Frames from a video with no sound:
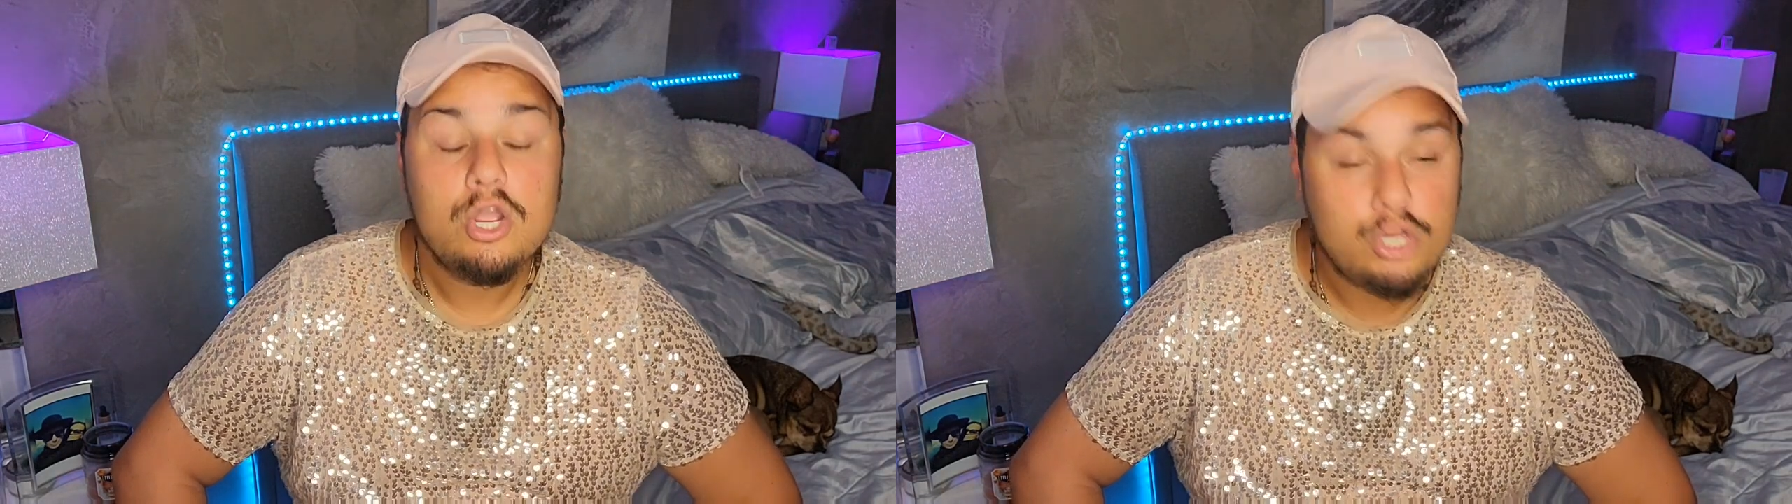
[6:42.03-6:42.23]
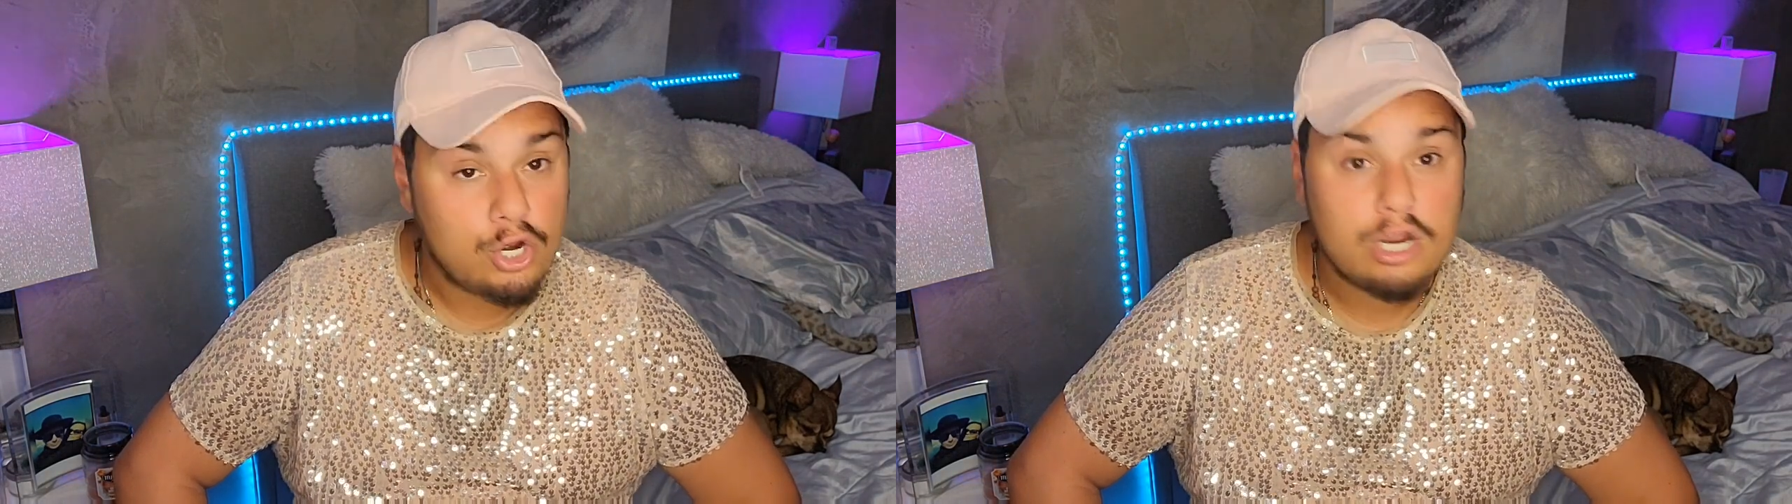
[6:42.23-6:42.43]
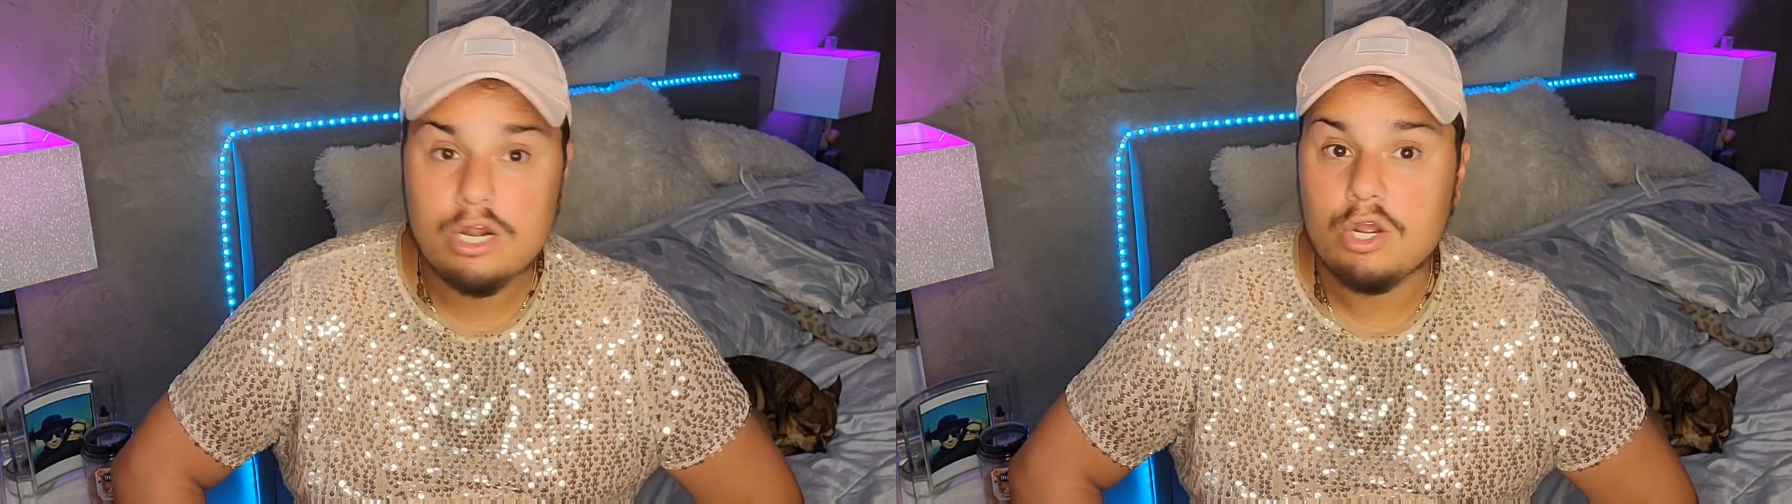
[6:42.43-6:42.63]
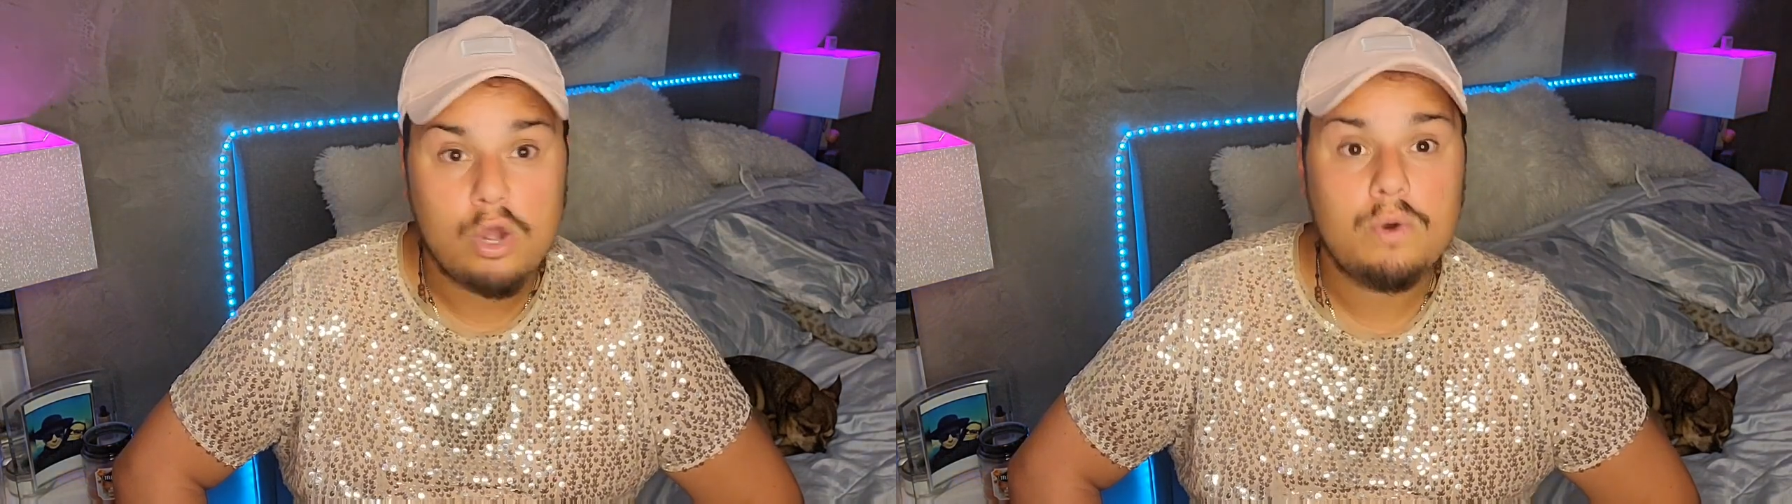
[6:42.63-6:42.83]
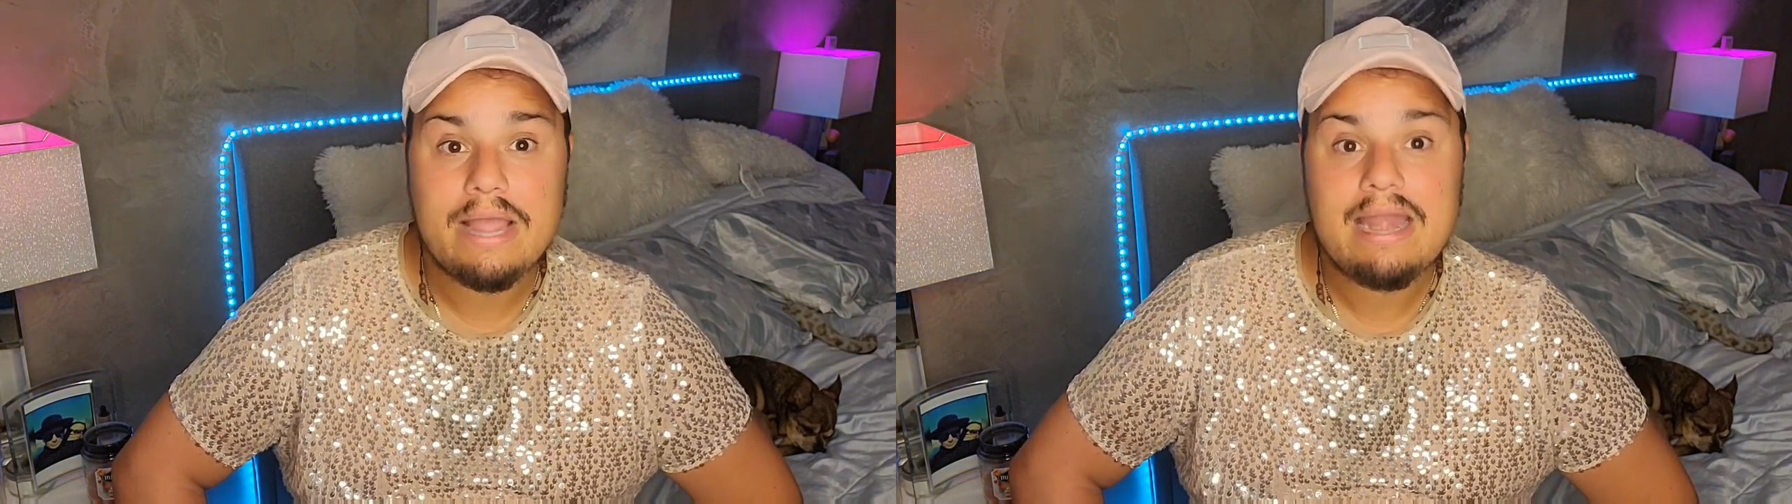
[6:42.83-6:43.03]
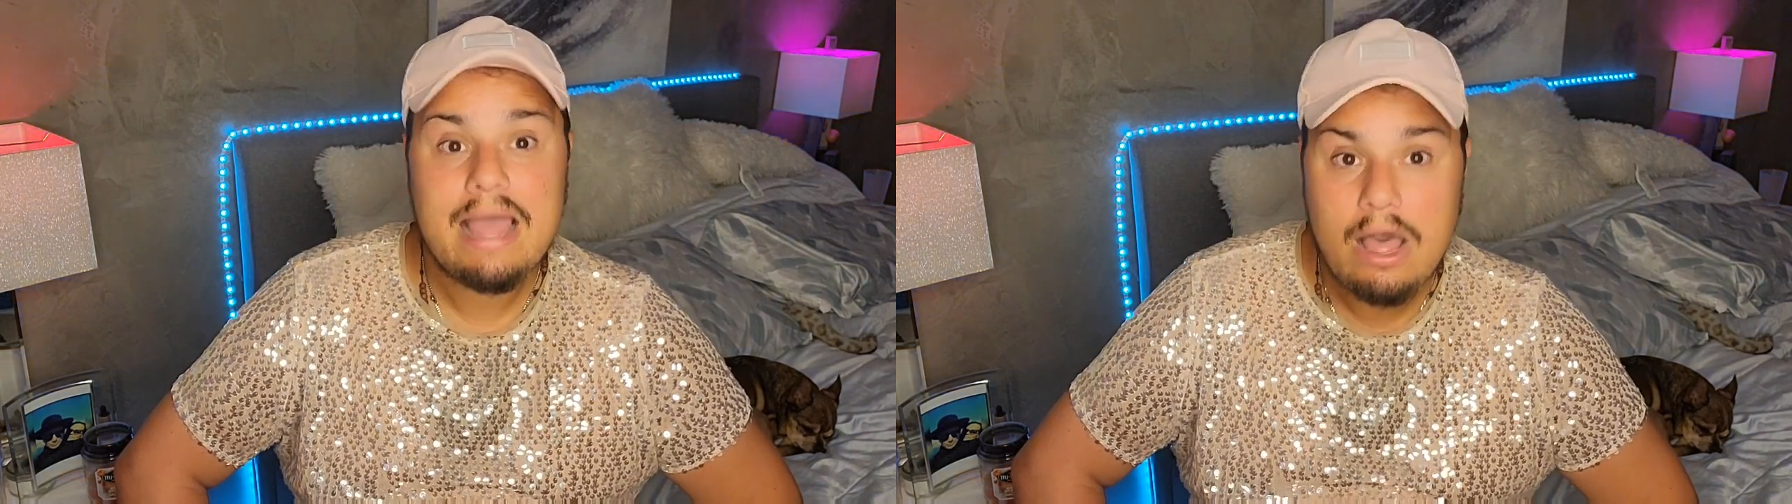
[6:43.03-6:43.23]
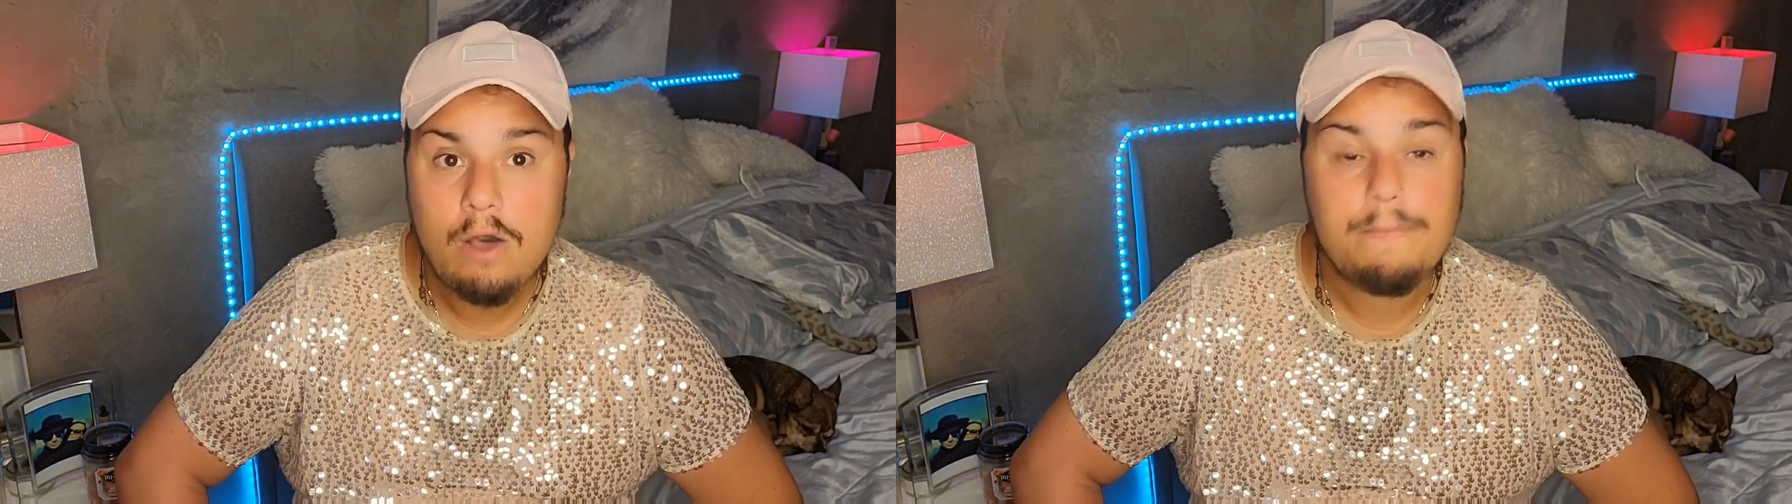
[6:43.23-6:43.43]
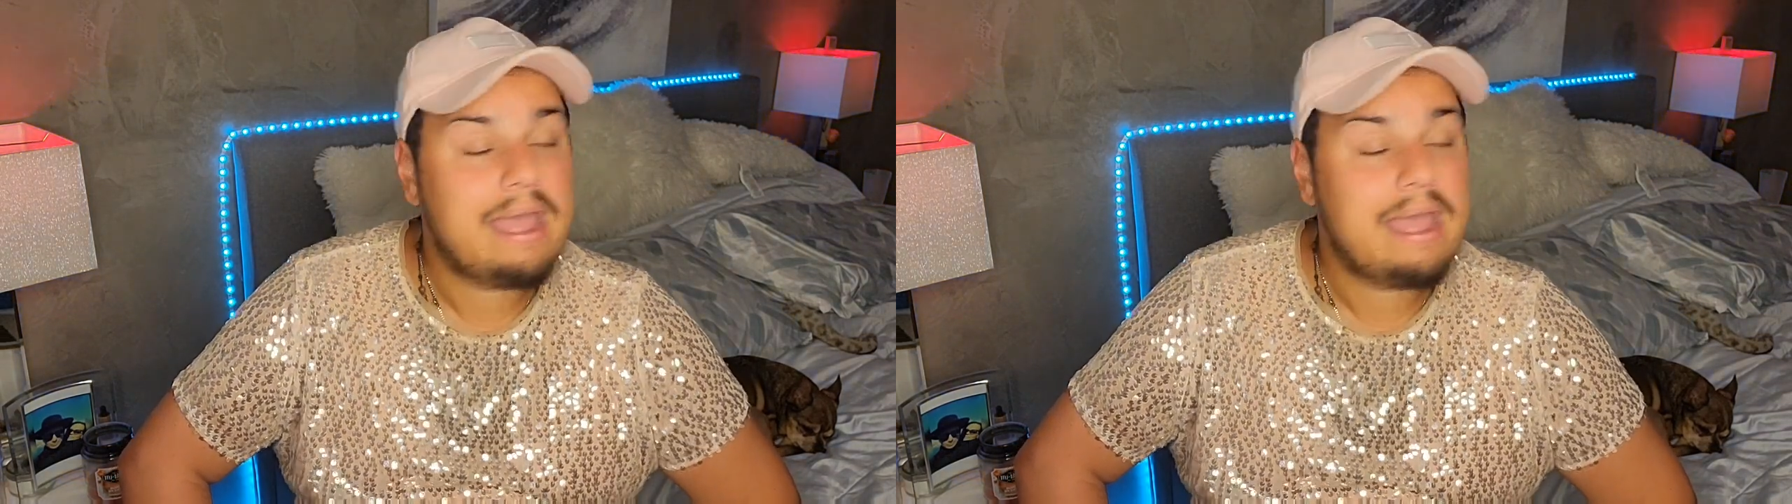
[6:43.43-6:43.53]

you're gonna go get help